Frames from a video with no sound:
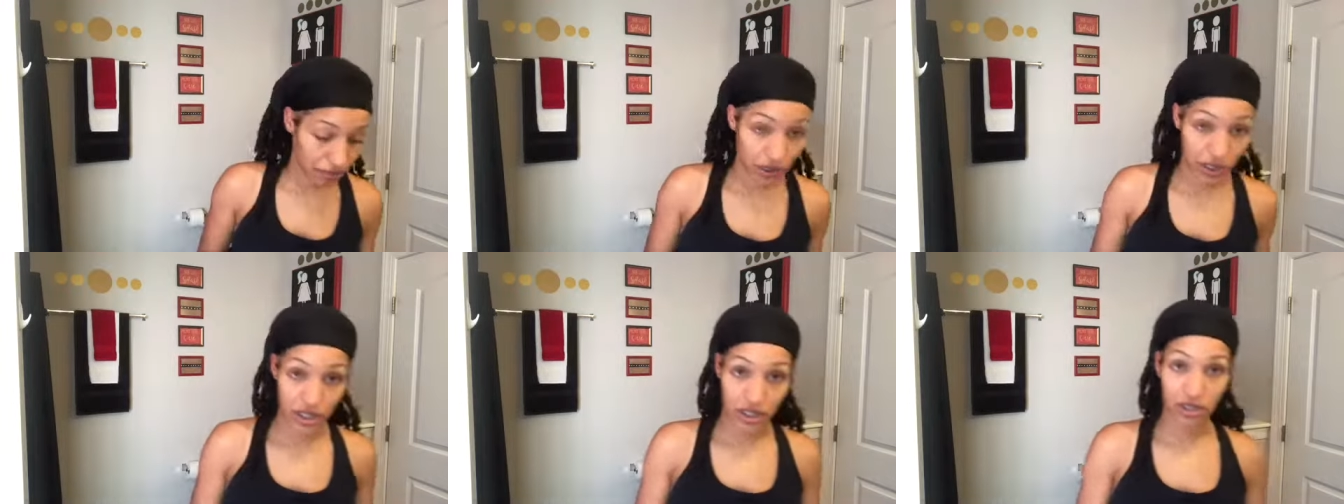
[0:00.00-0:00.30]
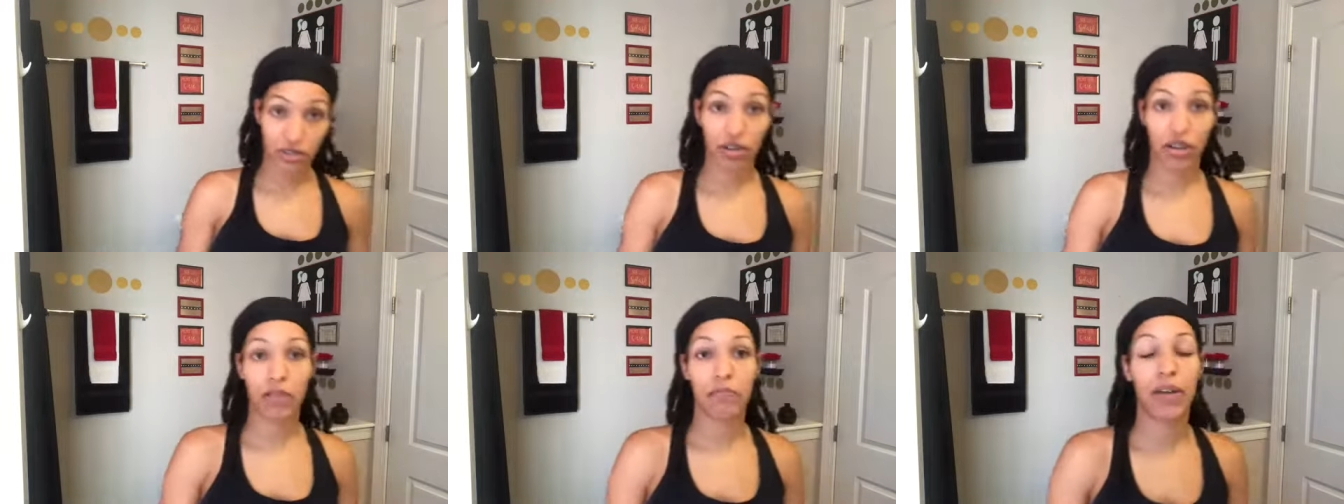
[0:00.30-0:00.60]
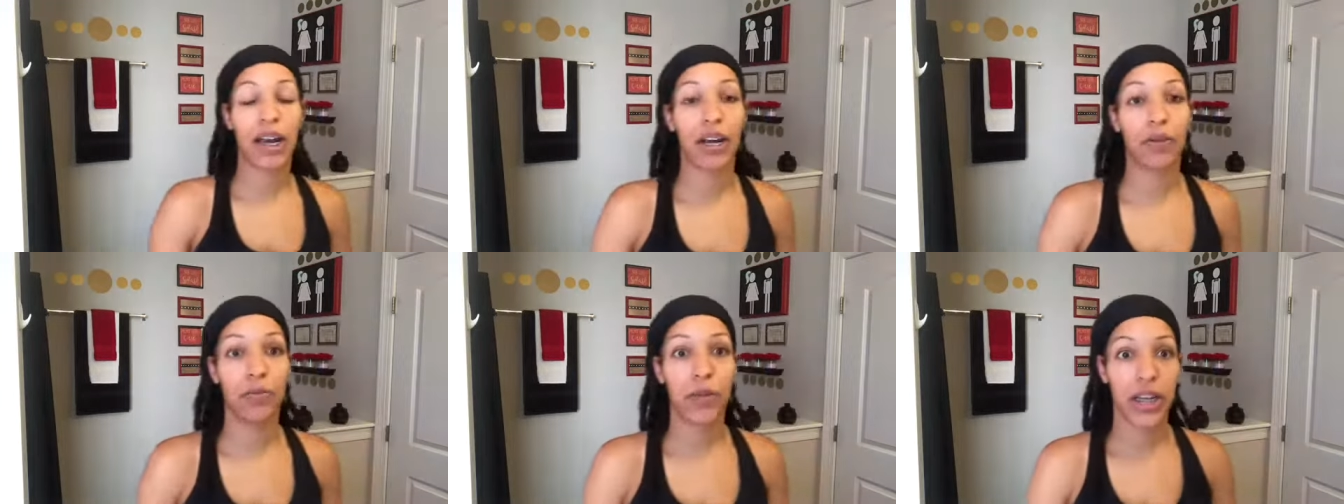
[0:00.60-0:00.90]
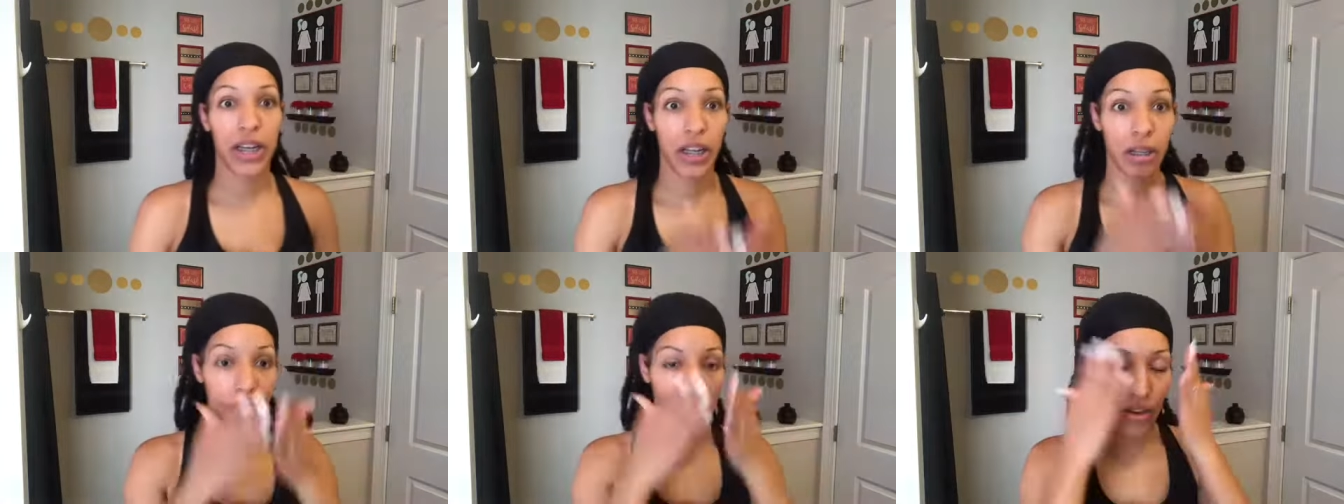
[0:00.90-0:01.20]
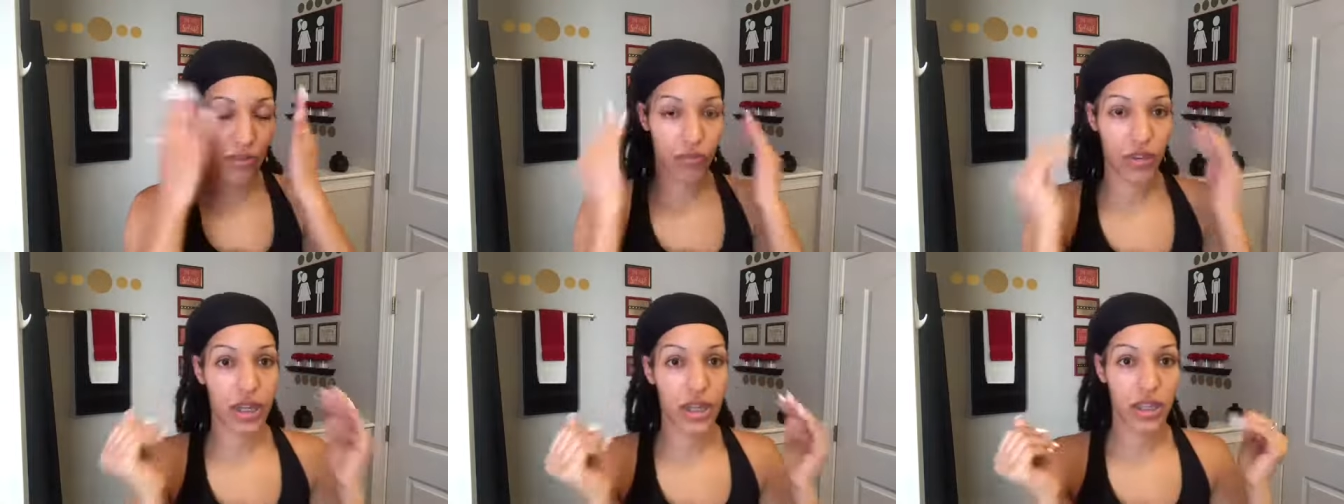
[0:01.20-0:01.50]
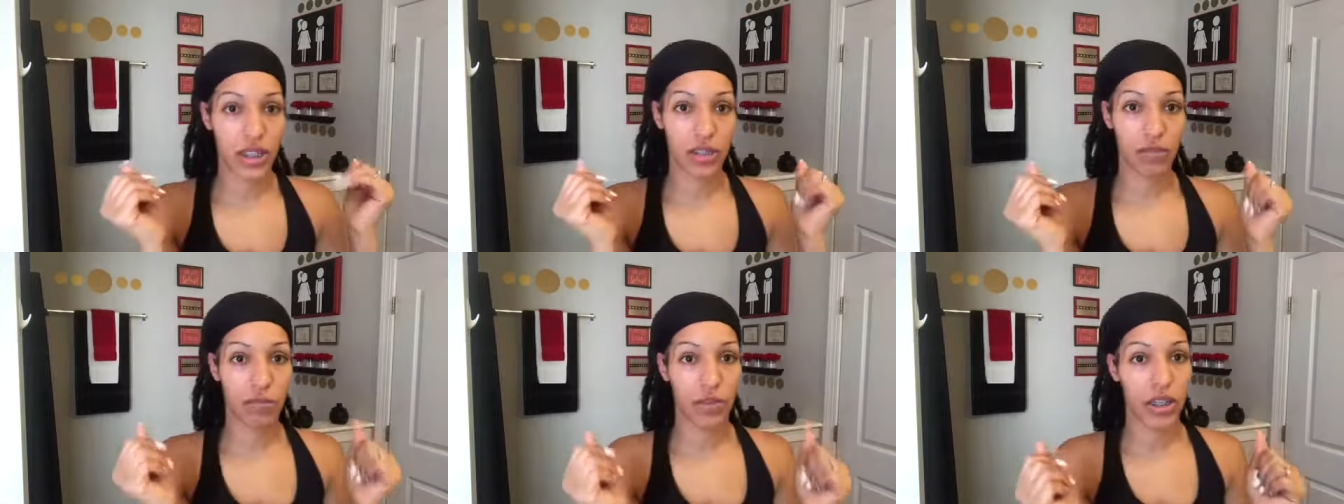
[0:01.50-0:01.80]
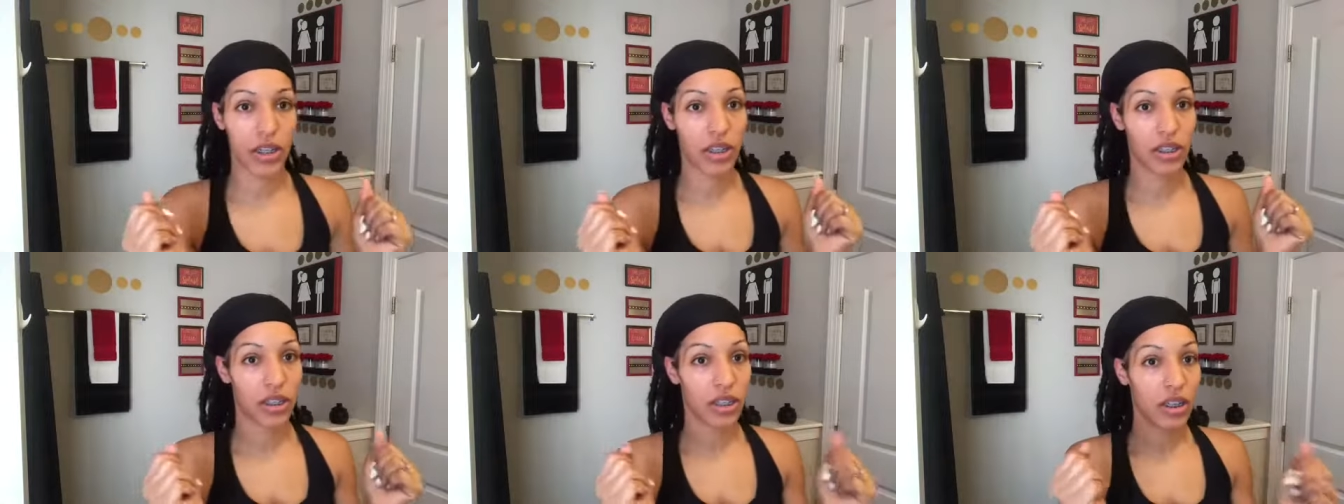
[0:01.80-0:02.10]
gonna start by wetting my face
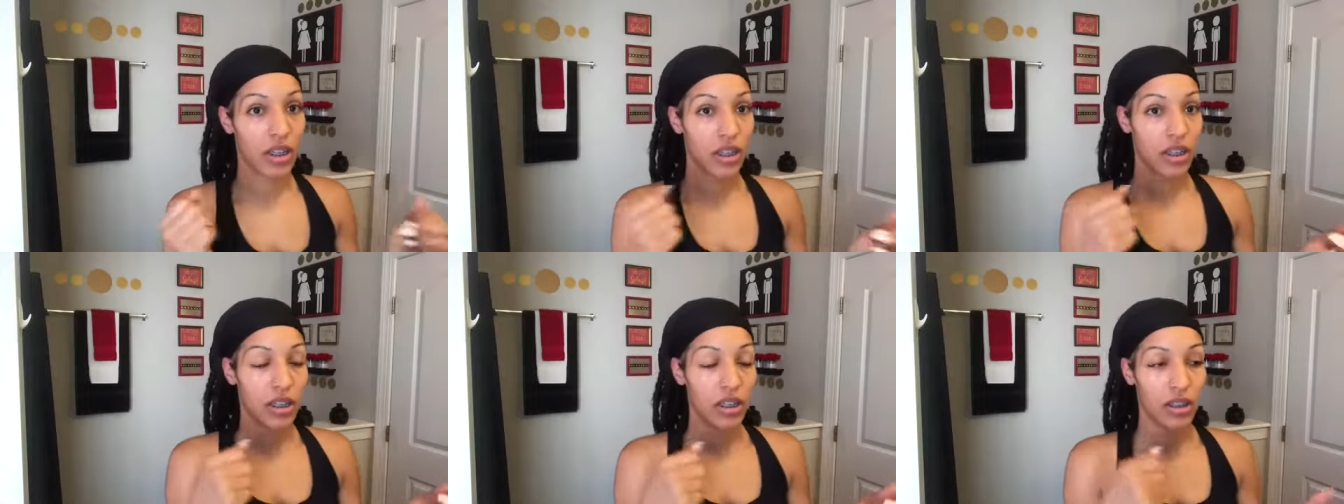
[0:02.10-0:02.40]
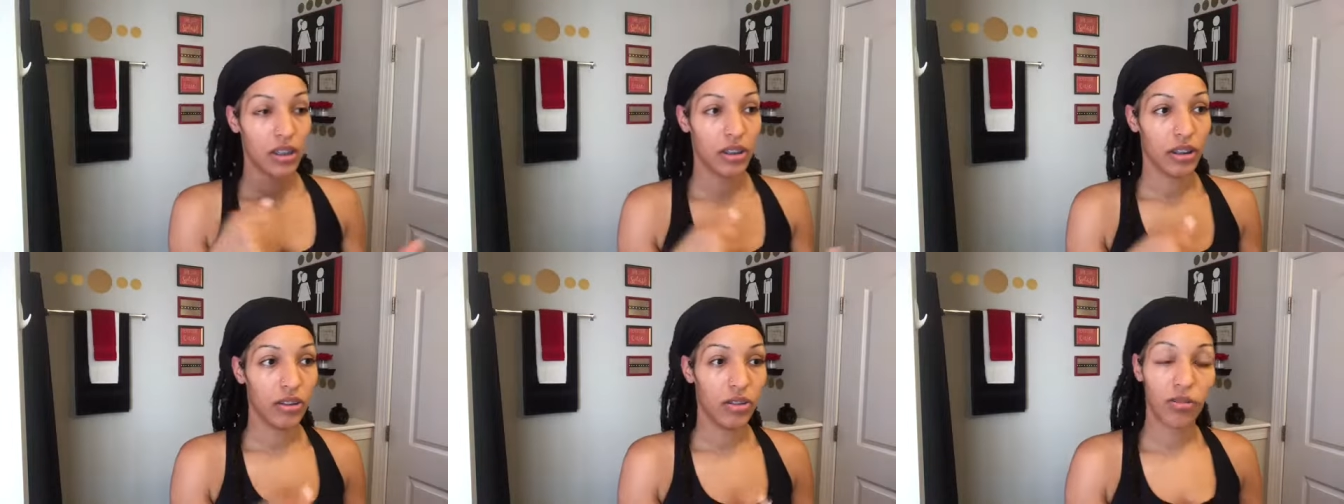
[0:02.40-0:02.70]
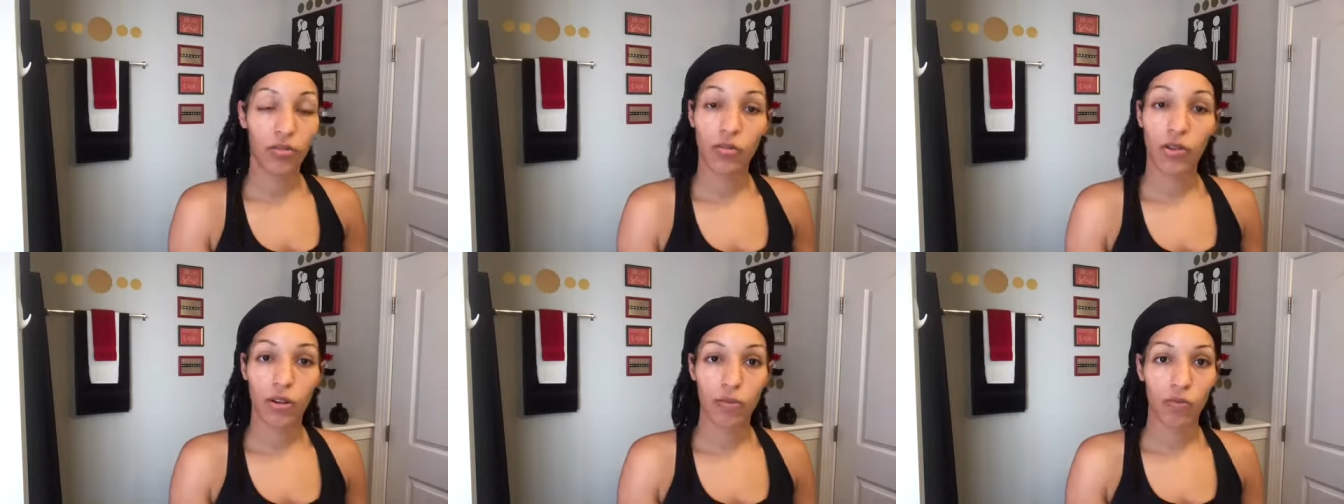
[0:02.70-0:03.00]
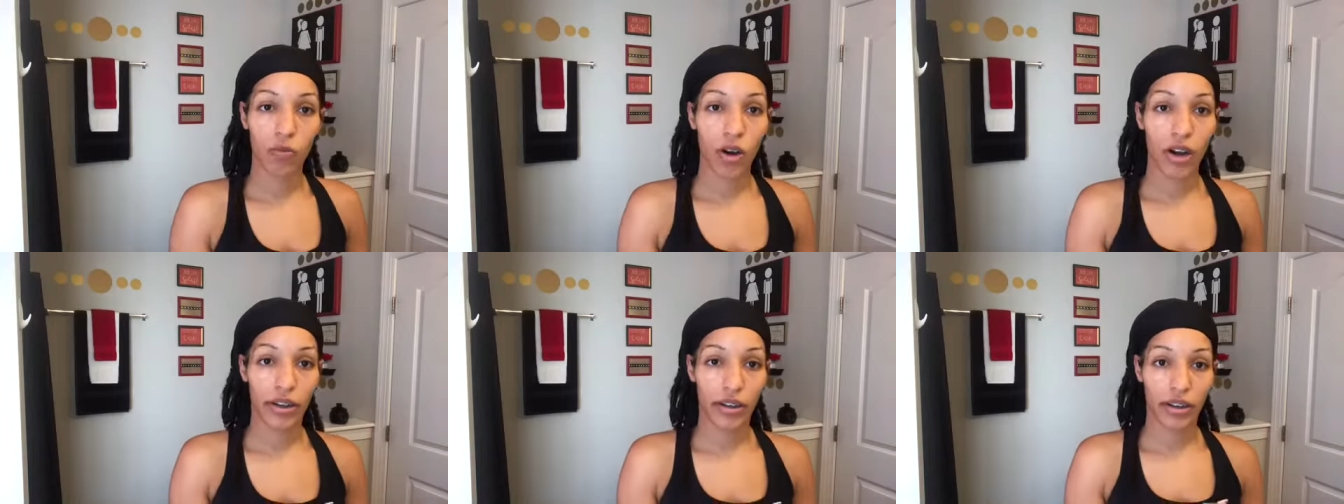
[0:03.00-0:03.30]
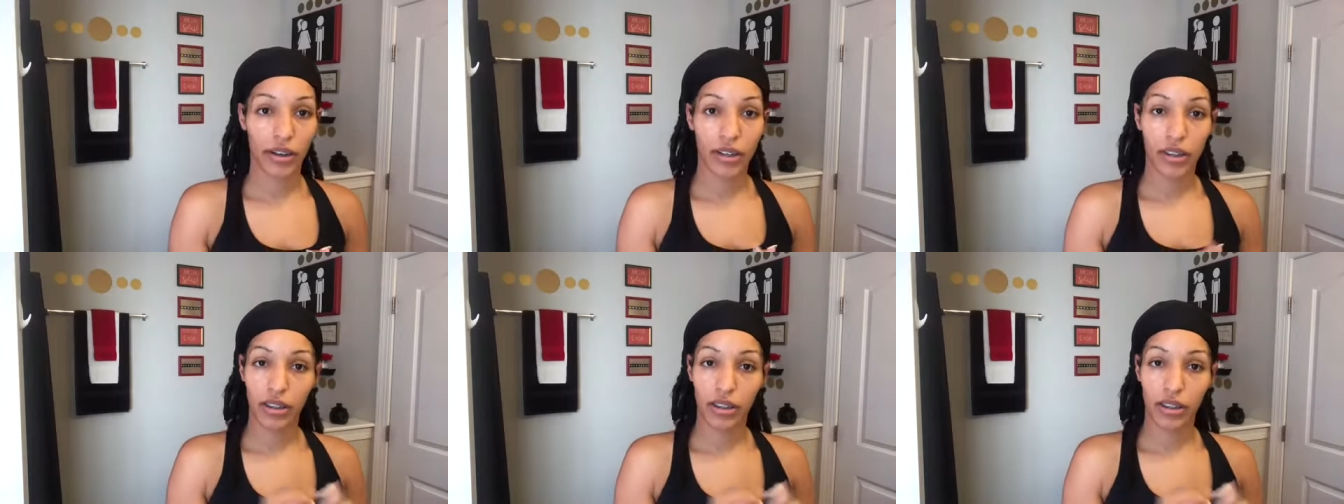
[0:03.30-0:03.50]
with lukewarm water.